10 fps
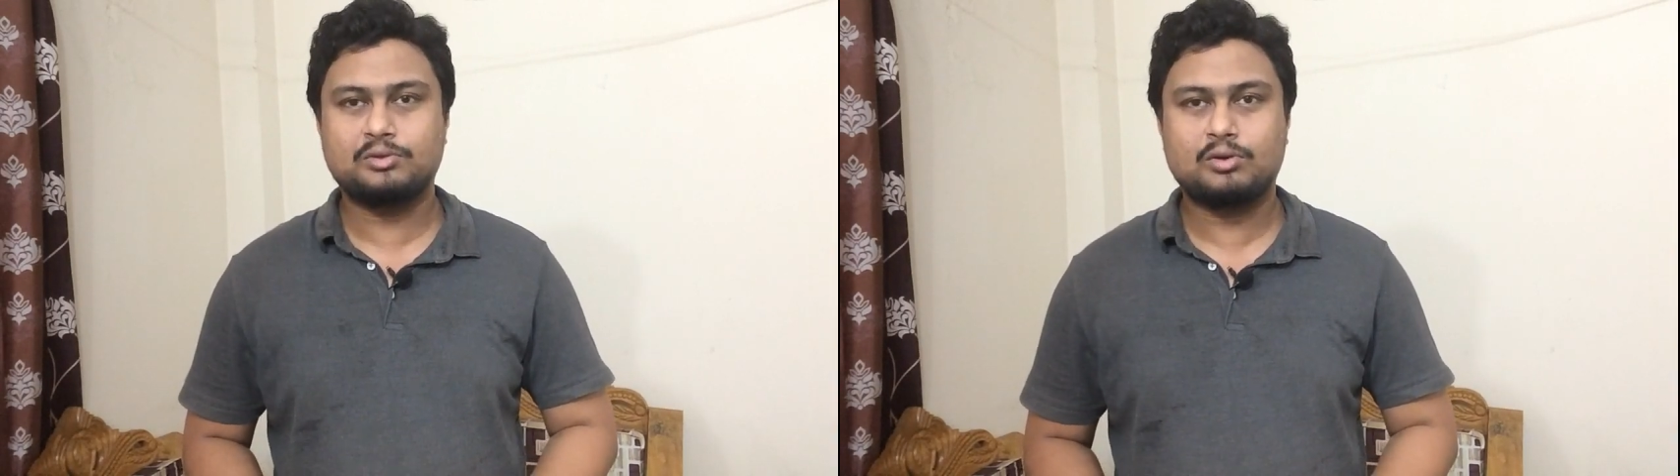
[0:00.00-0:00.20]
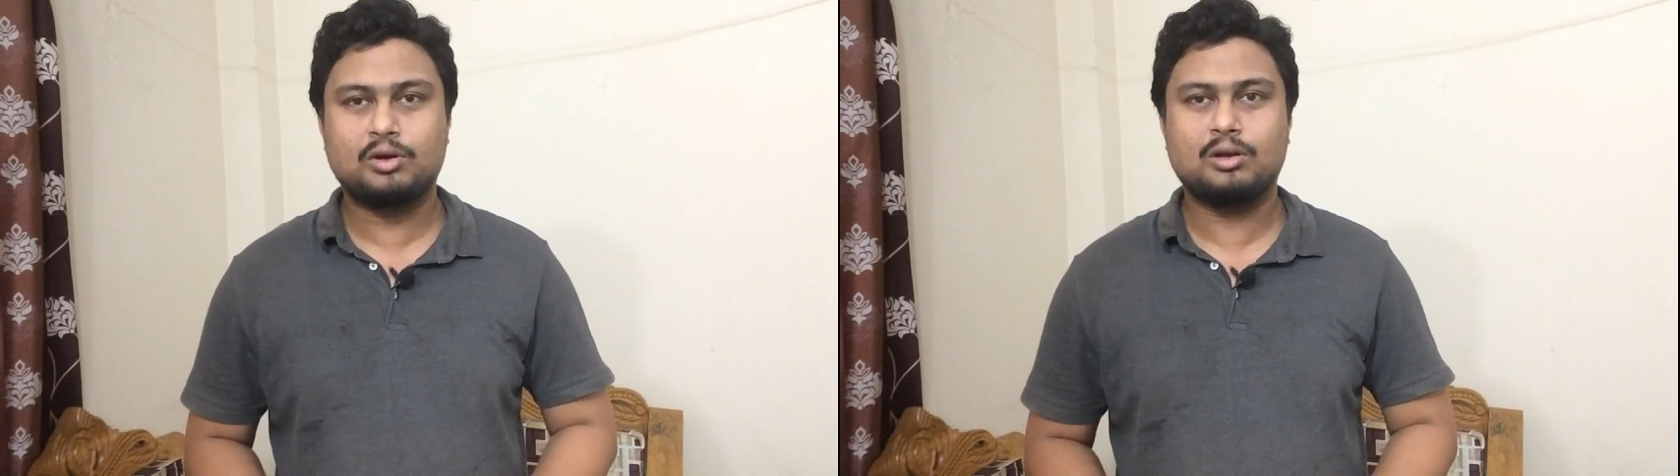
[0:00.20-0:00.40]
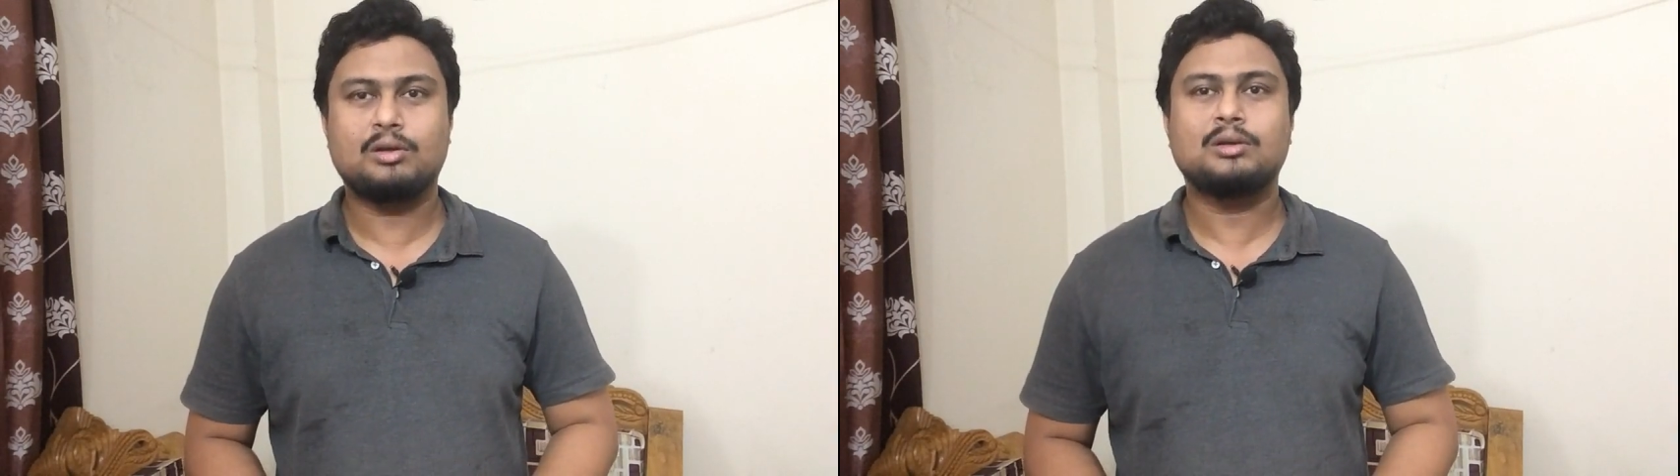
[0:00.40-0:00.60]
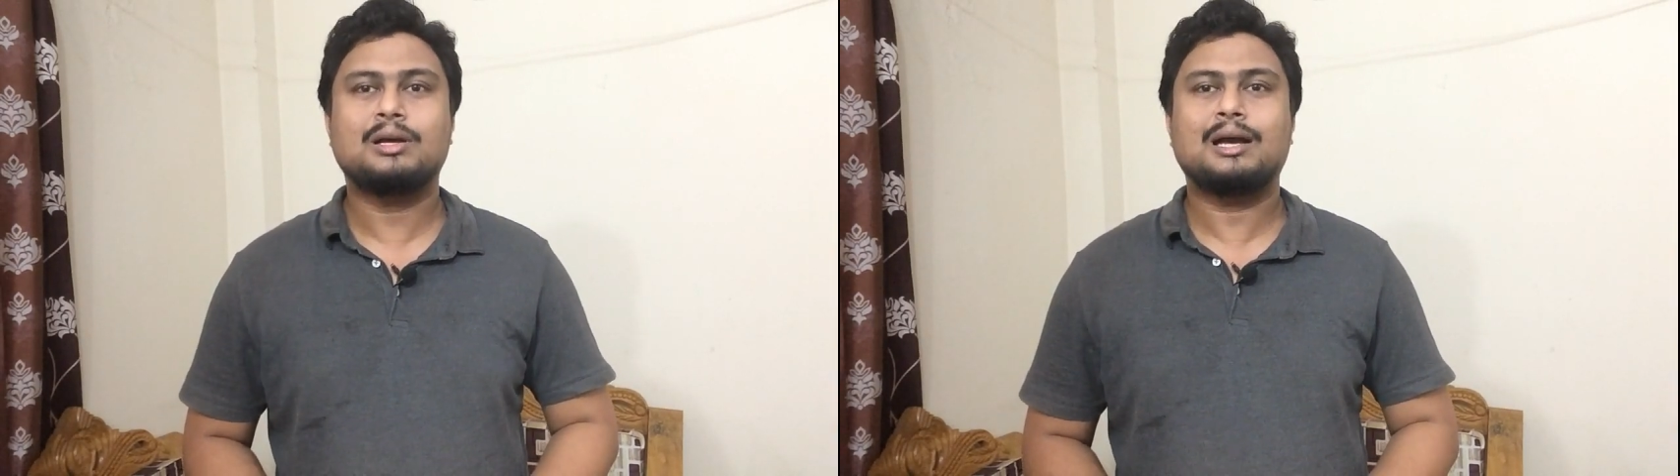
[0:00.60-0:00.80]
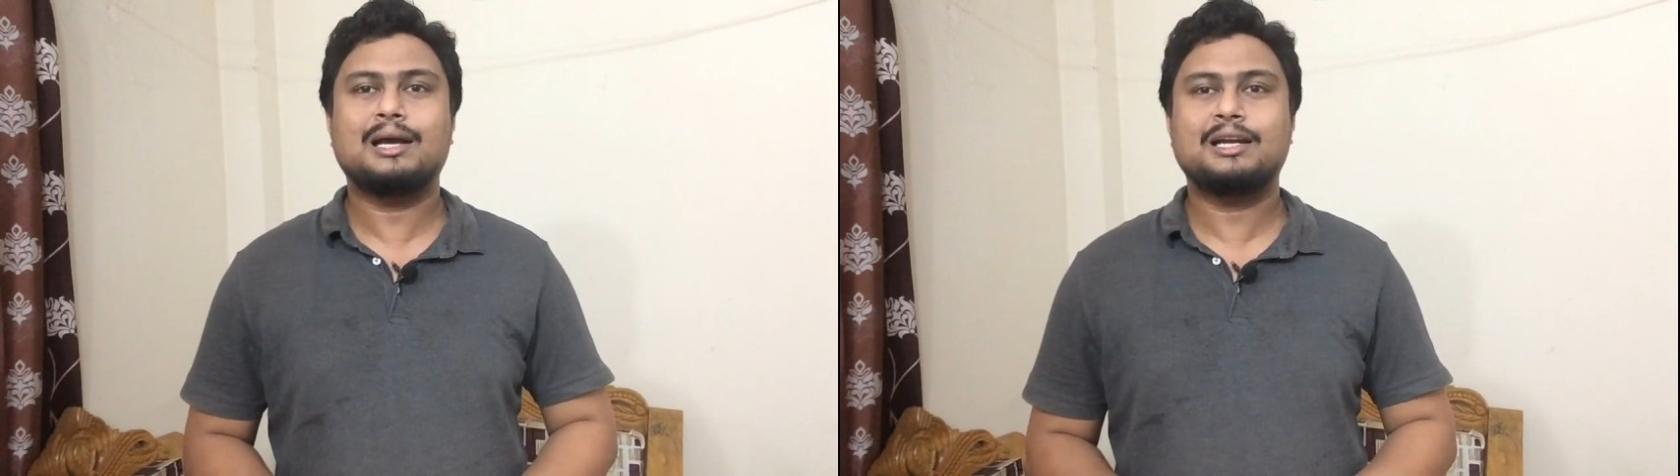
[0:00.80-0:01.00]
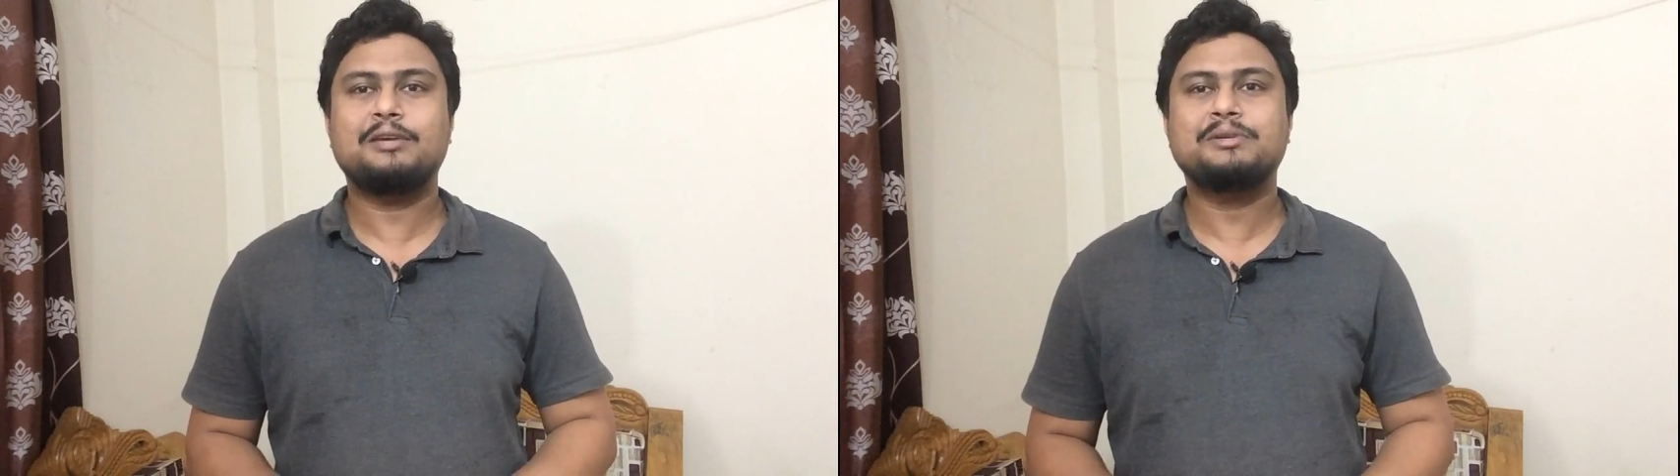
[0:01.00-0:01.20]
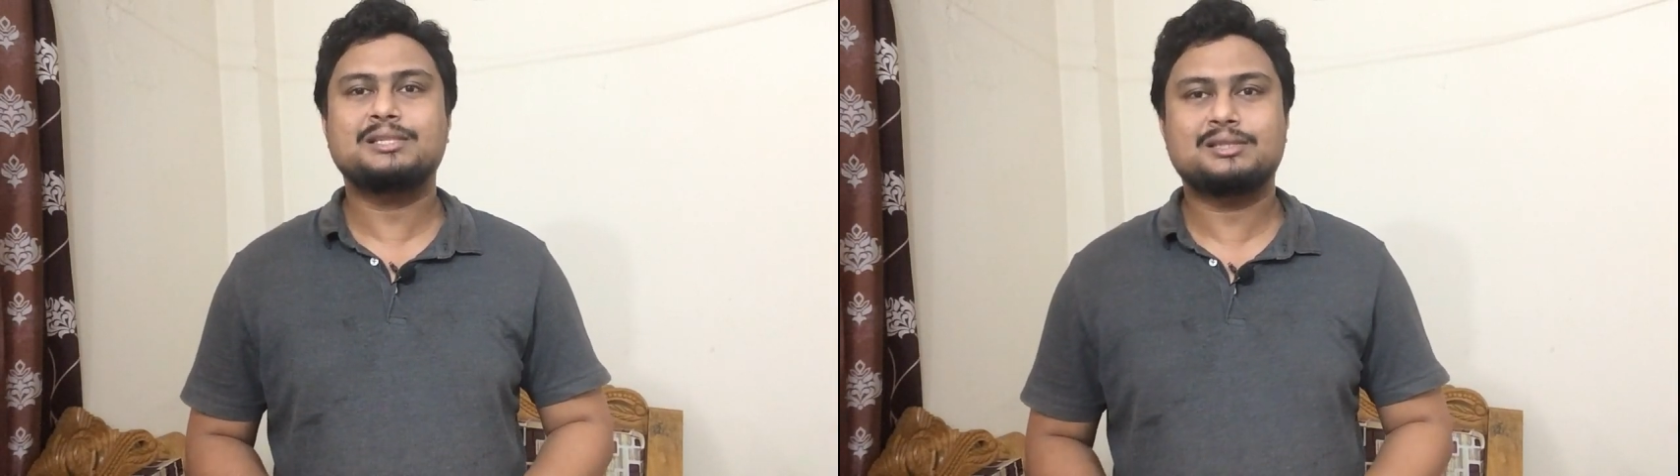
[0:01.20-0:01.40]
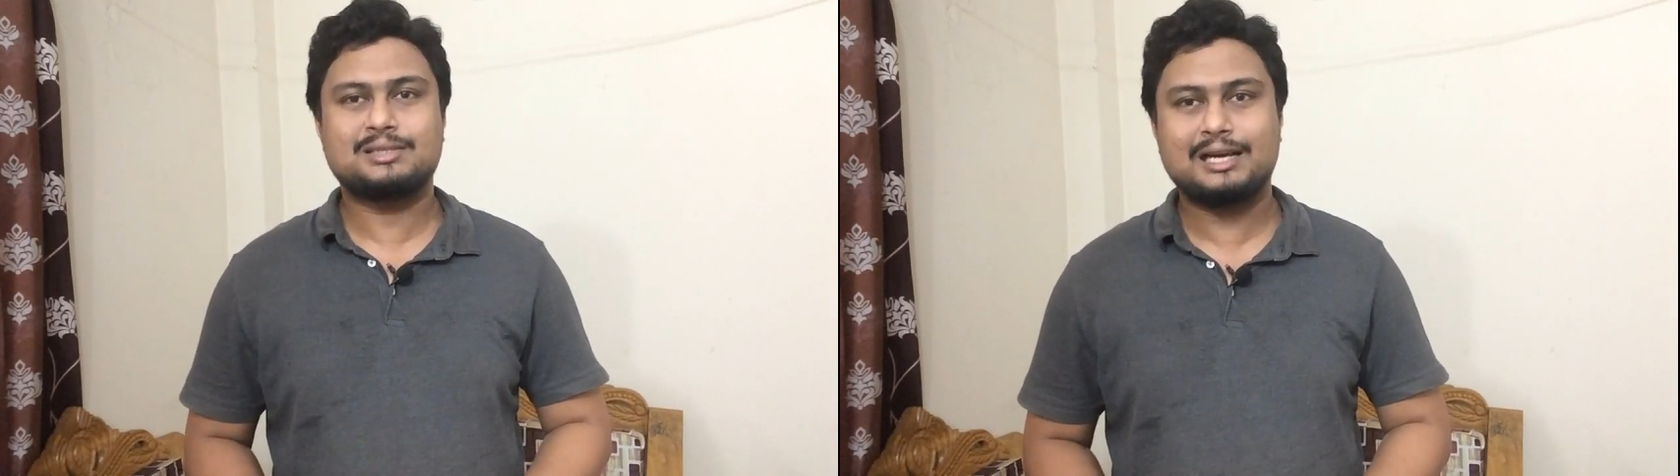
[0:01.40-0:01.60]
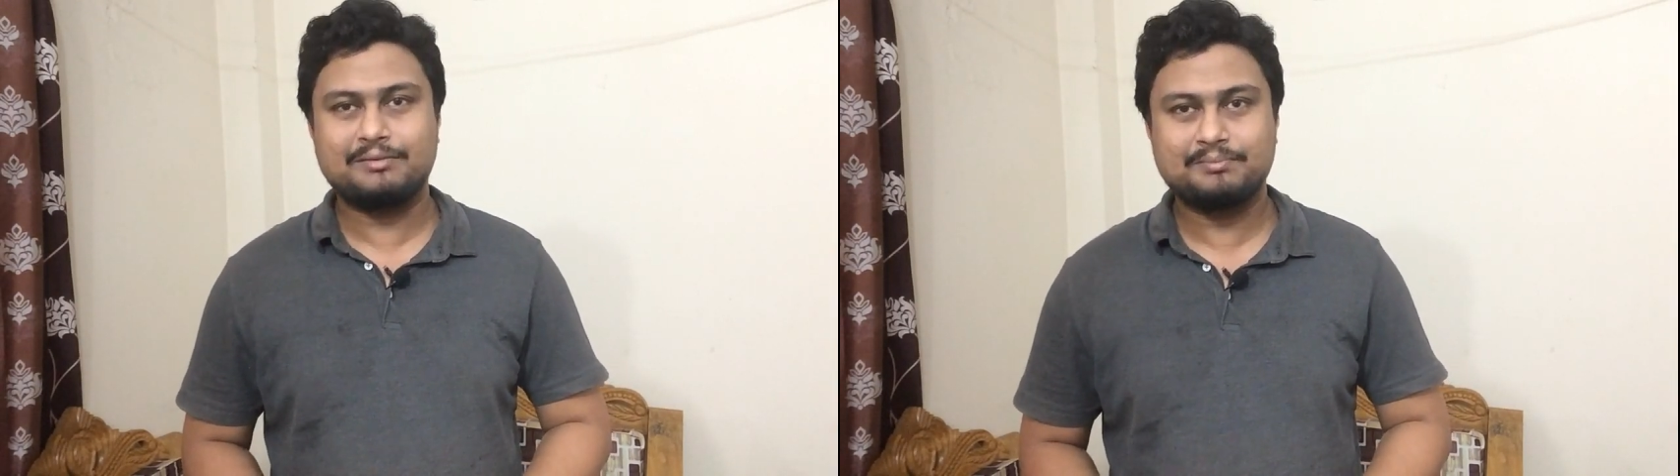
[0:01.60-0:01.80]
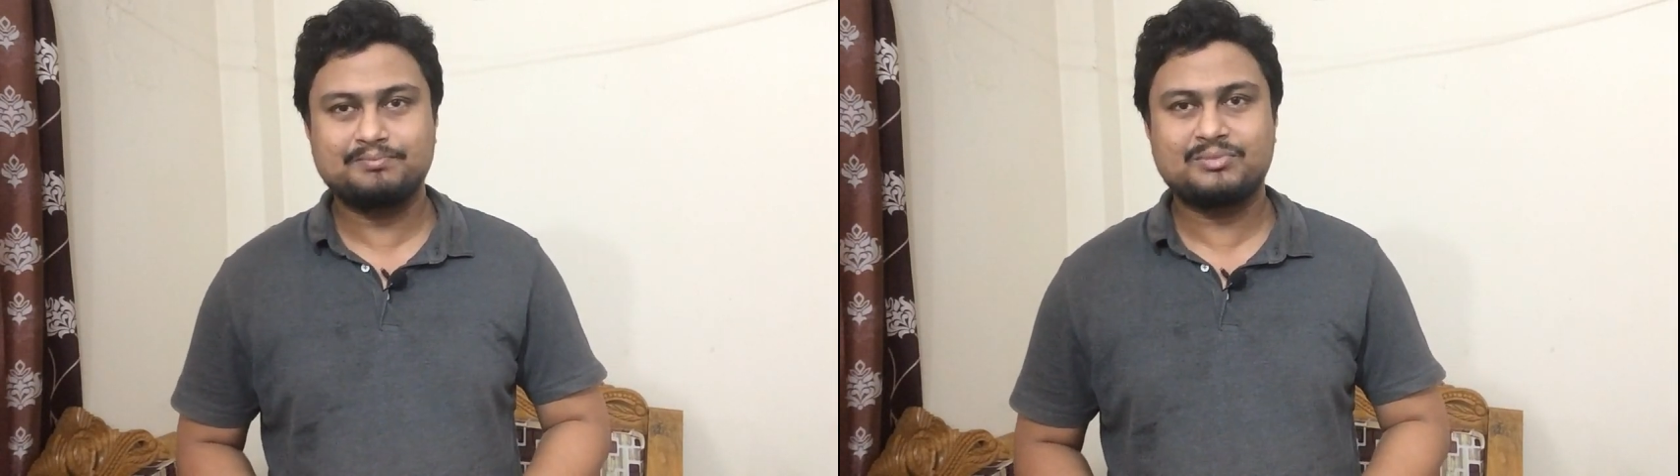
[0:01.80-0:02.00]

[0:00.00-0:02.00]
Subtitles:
call unlimited time,